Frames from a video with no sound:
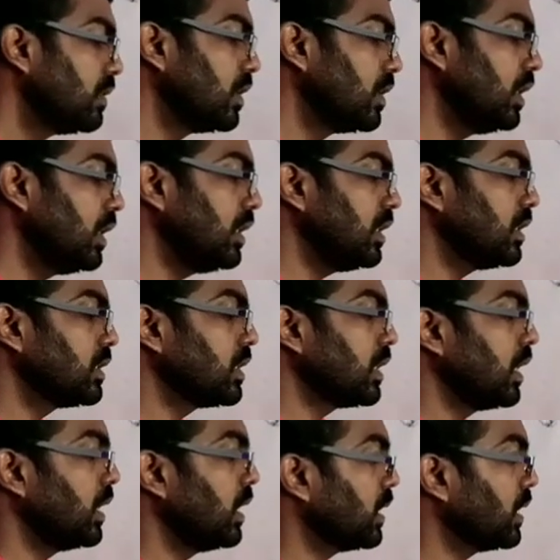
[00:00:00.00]
3
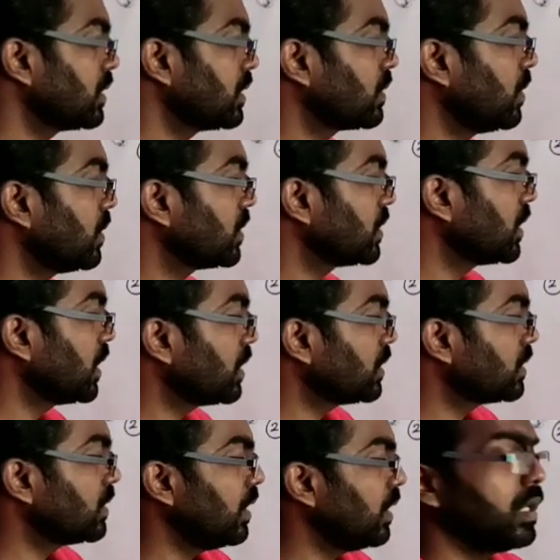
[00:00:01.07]
sin x cos
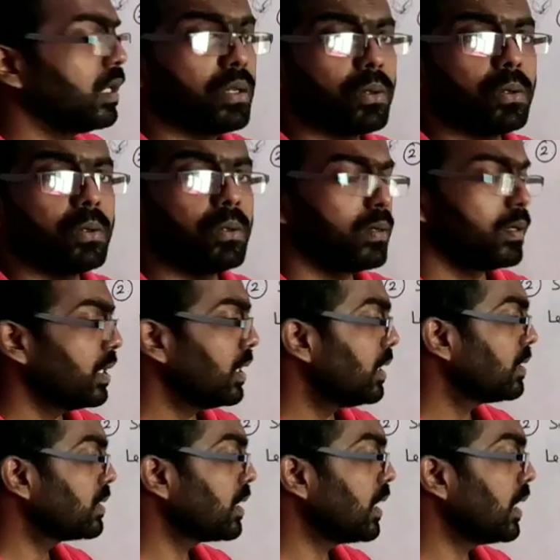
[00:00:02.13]
x into
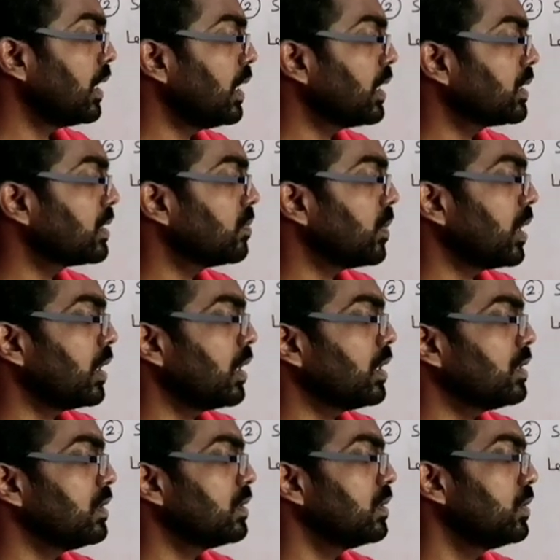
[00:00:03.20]
sin x
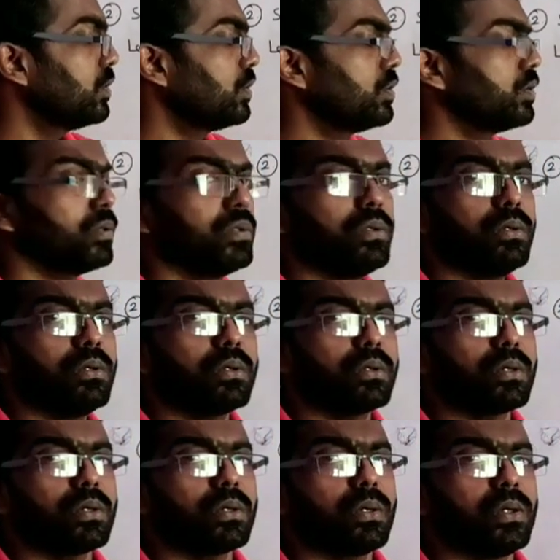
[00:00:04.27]
minus
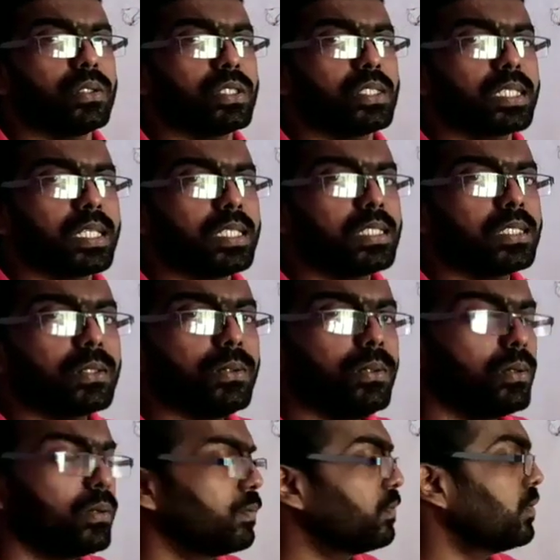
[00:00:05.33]
2 cos raised
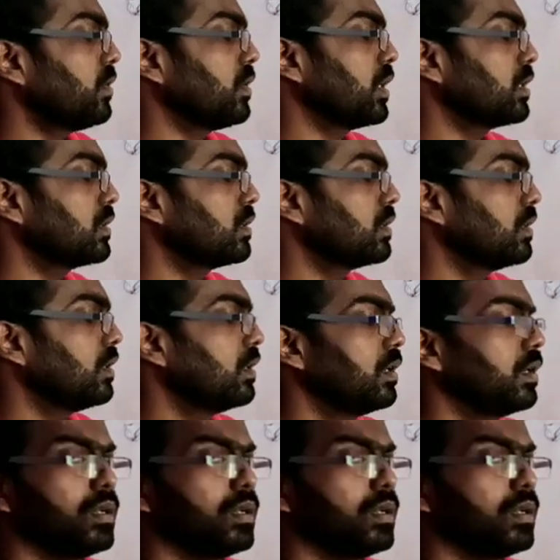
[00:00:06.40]
to 4x.